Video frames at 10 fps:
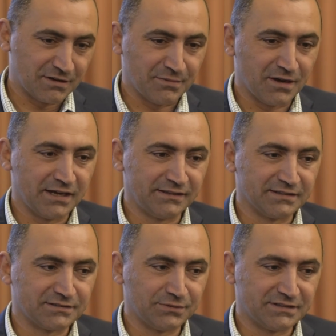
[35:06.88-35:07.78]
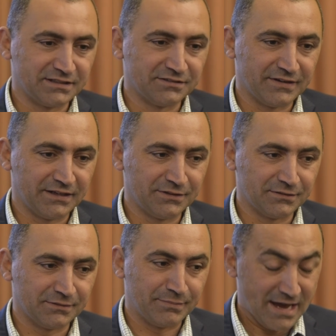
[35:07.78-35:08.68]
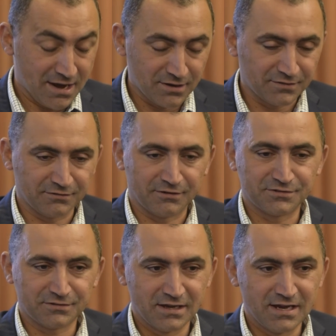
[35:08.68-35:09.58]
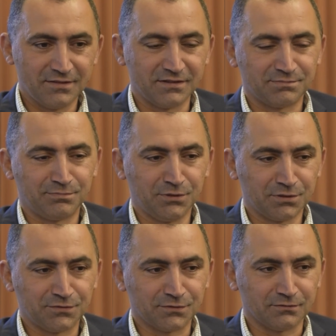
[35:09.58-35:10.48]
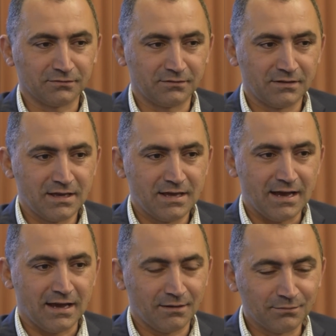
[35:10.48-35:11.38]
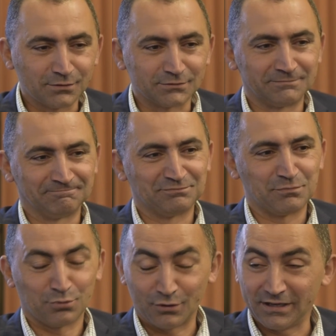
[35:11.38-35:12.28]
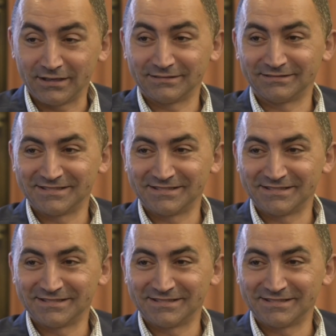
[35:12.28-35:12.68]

is right behind this. We see the value and the power of the rosary. This beautiful, humble prayer.